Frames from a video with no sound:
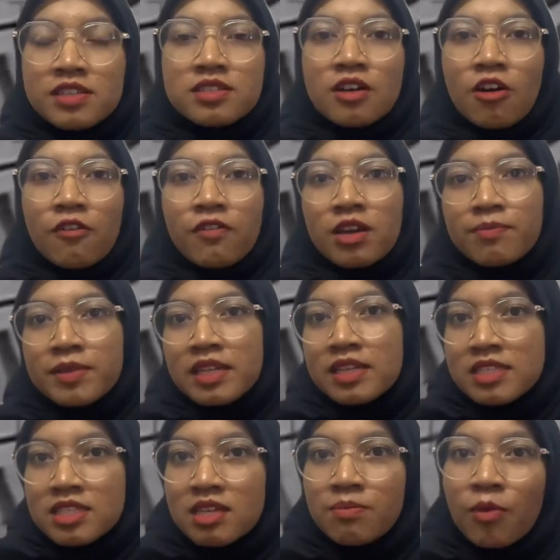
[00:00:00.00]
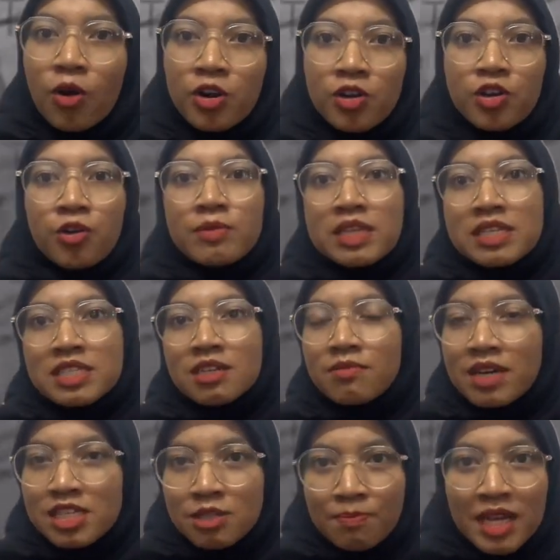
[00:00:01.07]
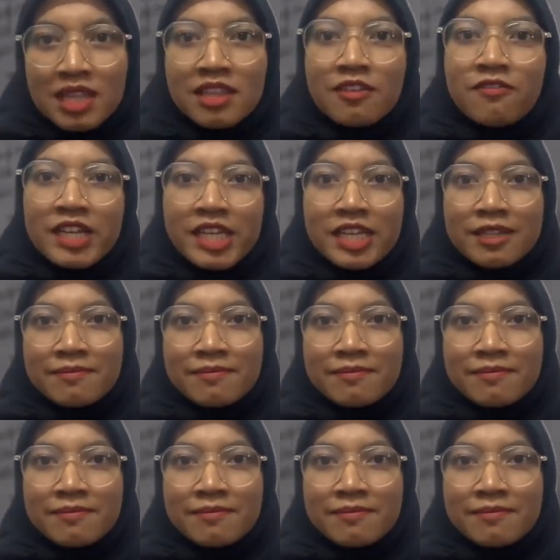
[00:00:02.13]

of capitalism or communism, respectively.